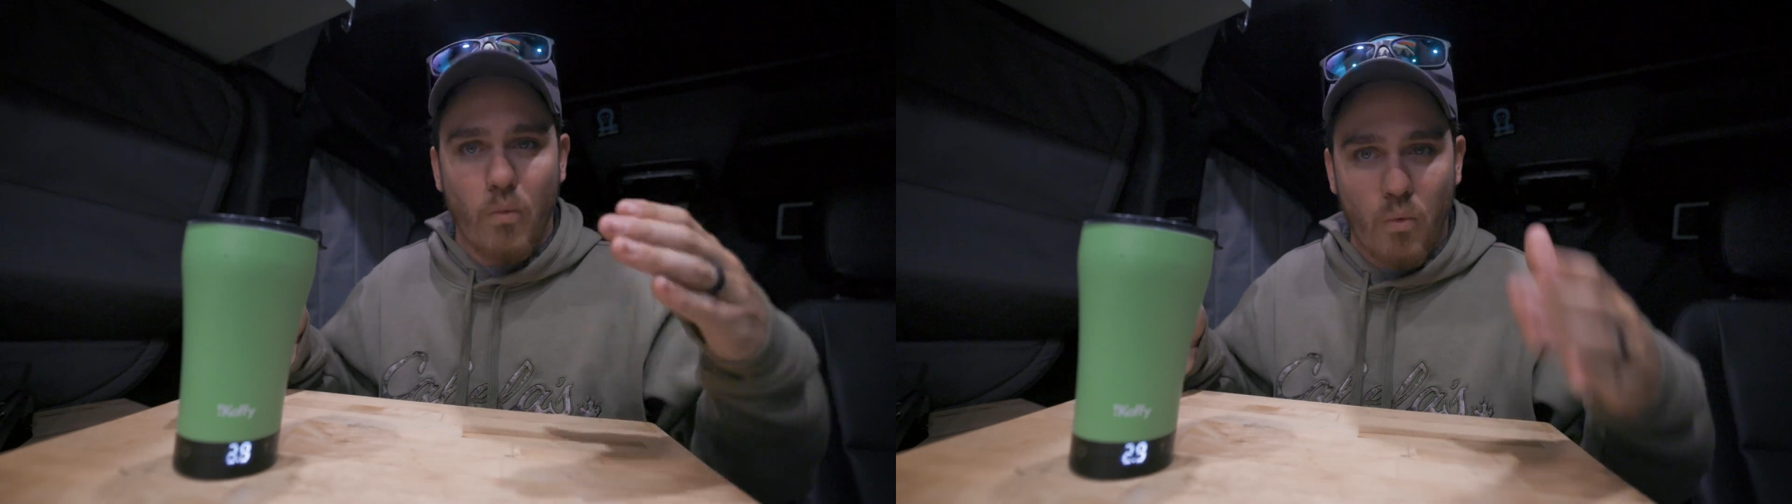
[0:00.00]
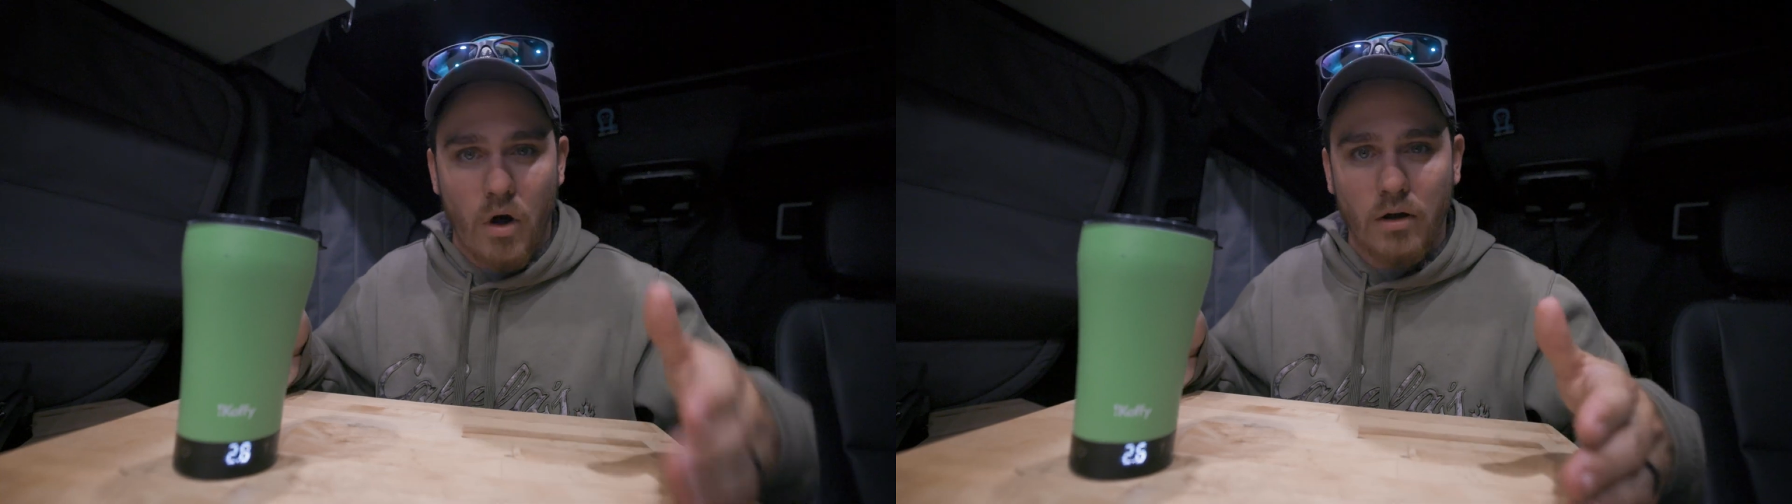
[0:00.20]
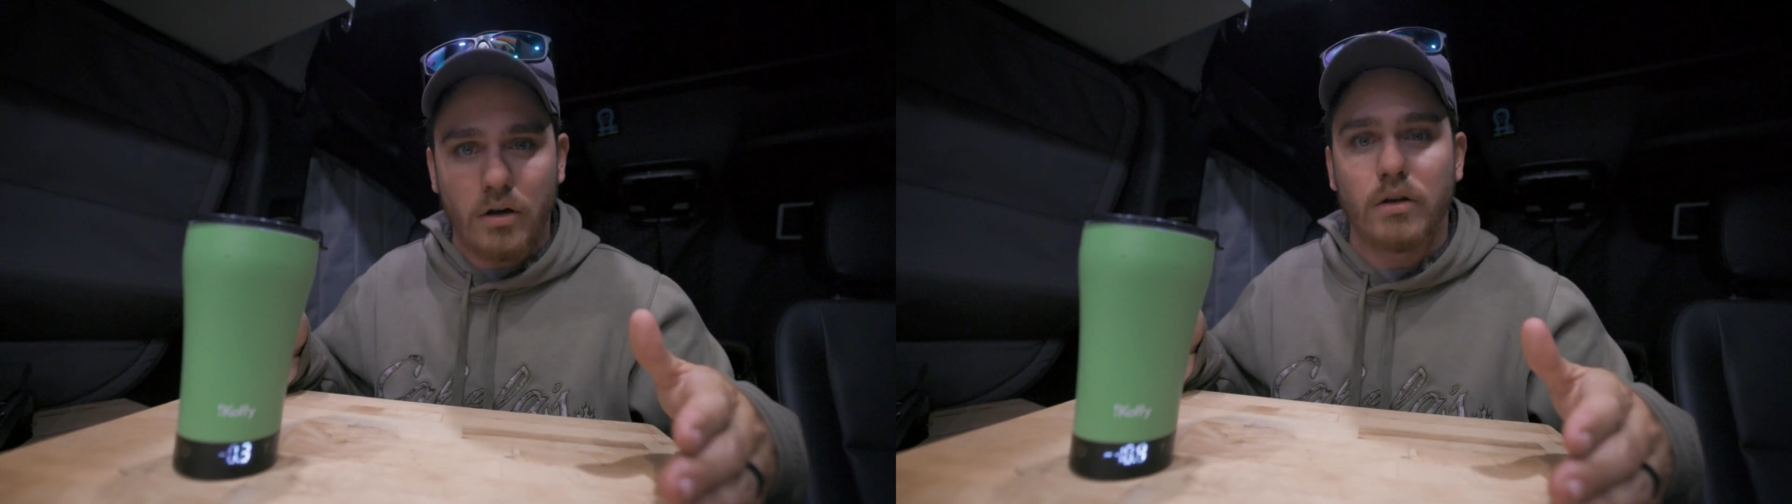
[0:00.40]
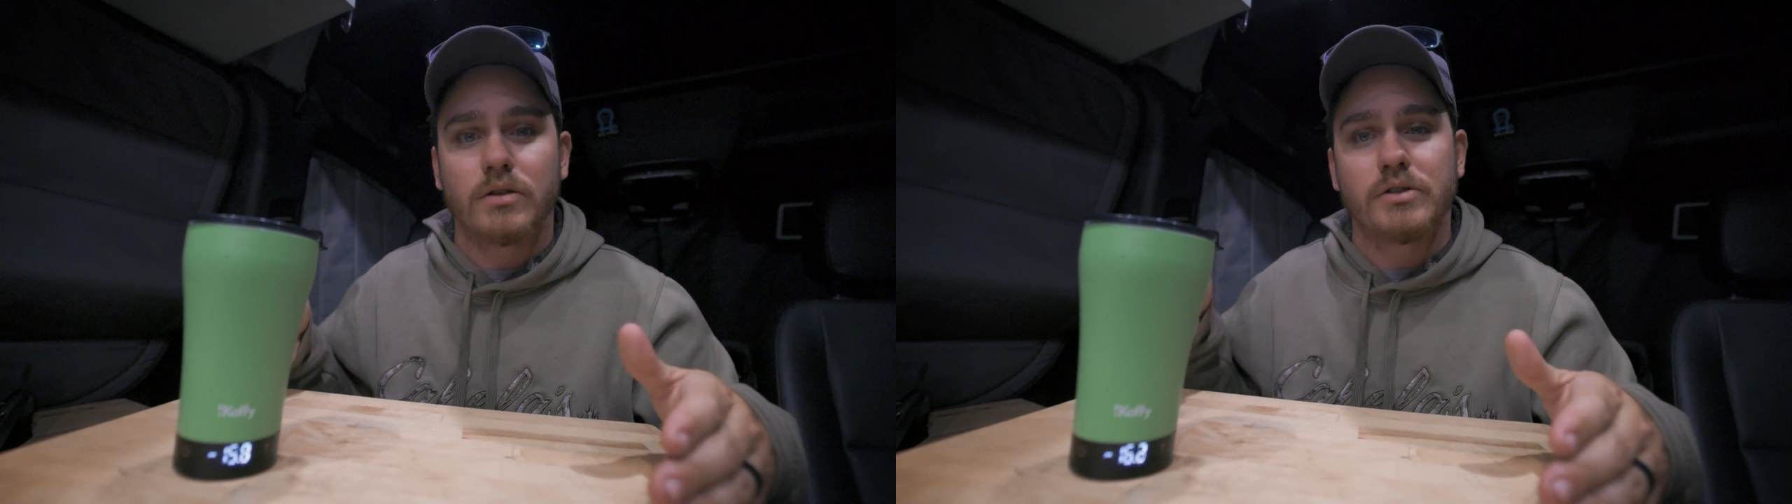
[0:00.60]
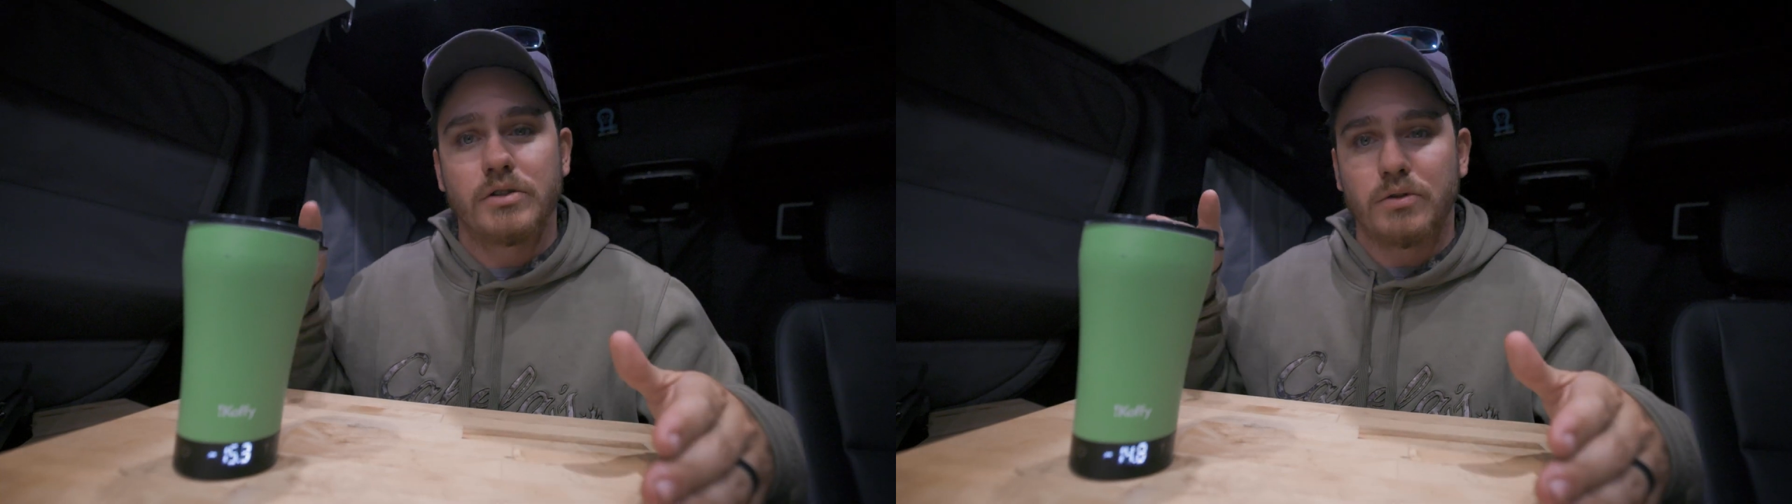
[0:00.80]
water
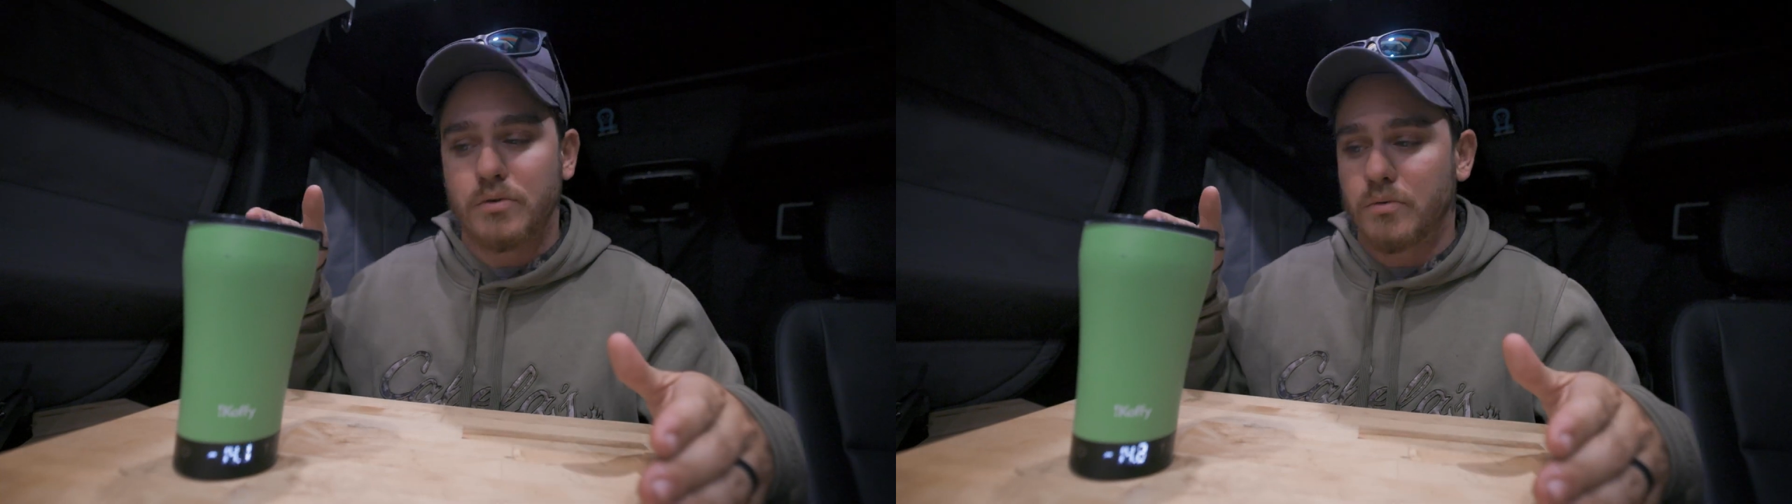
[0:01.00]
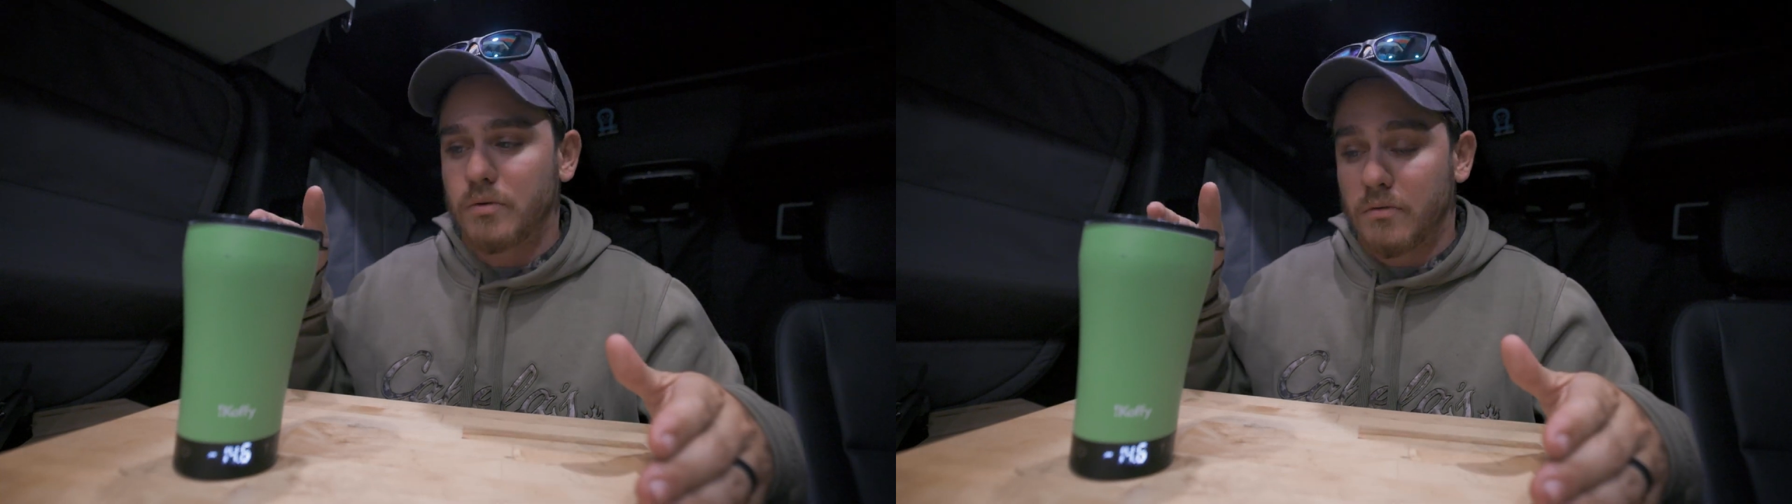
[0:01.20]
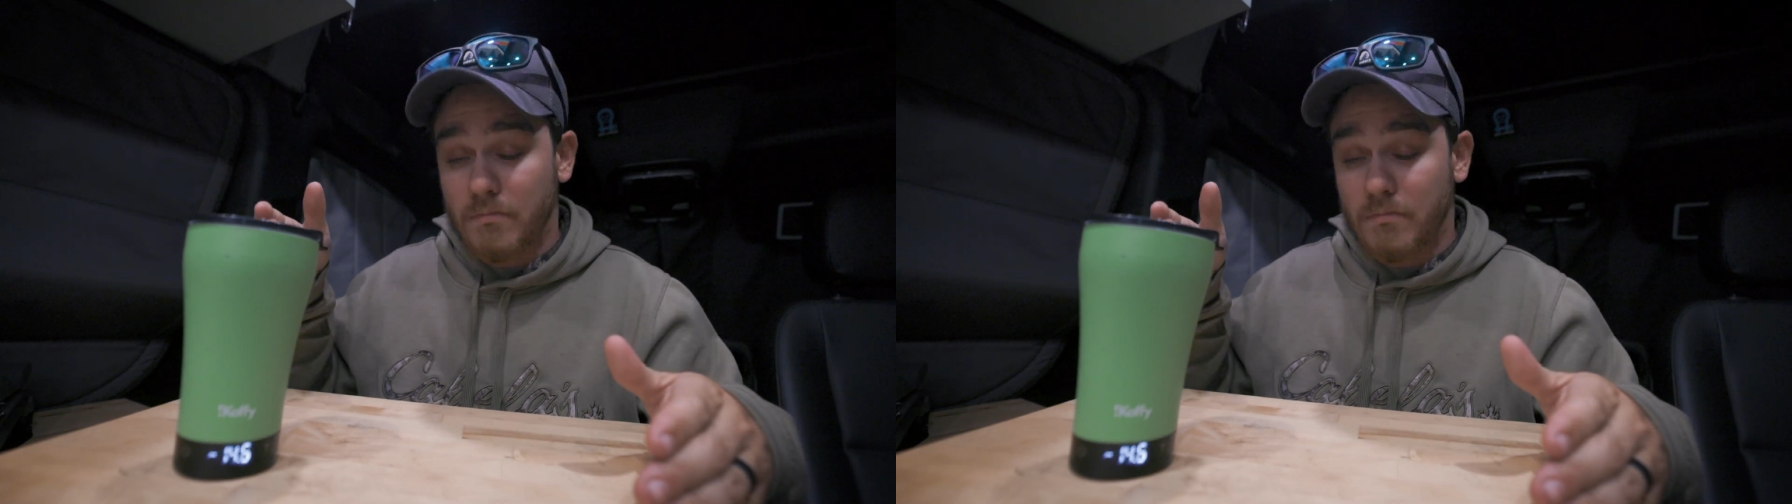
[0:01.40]
to